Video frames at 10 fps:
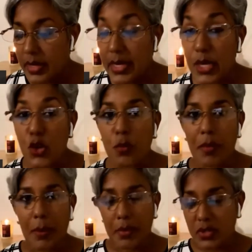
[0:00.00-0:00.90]
the EU
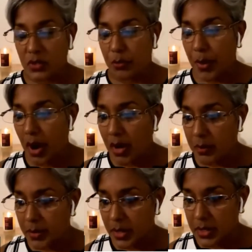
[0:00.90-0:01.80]
members of
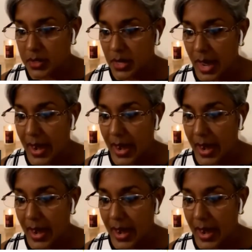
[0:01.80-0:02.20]
parliament